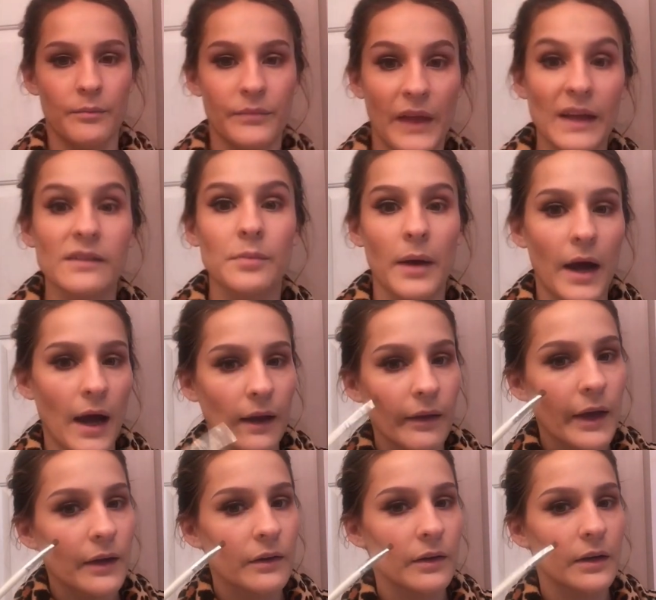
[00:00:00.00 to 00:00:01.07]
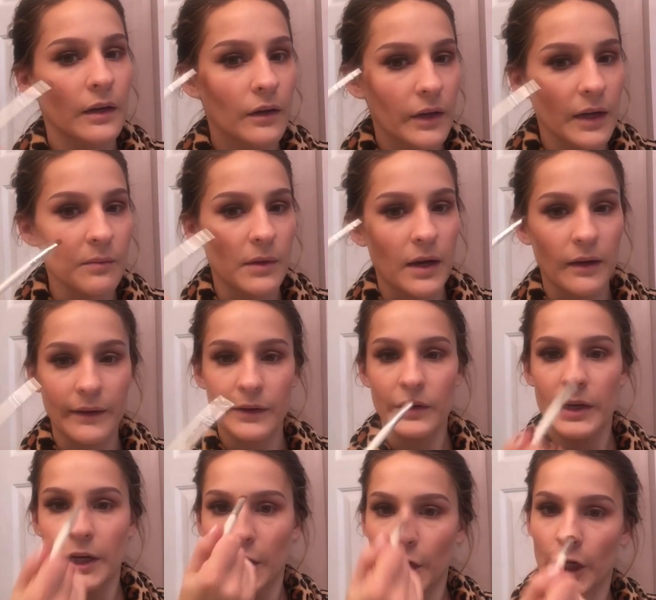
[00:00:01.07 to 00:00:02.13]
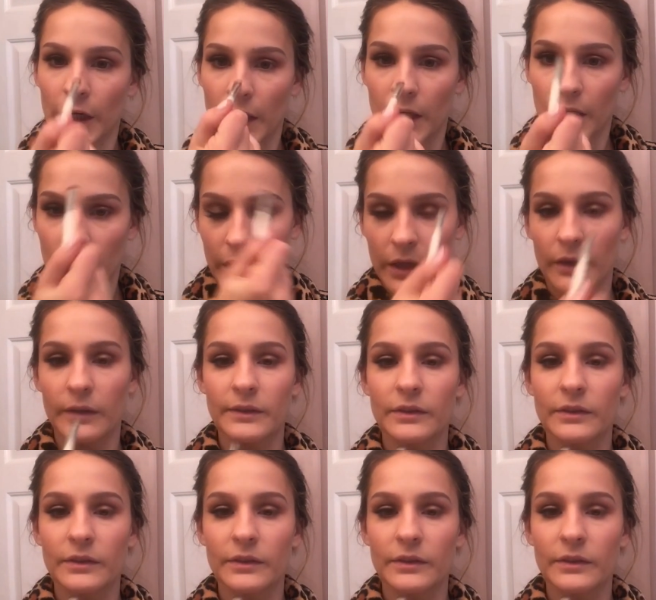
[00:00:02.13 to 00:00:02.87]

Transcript: that's my highlighter, and I already have my highlighter here, here, here.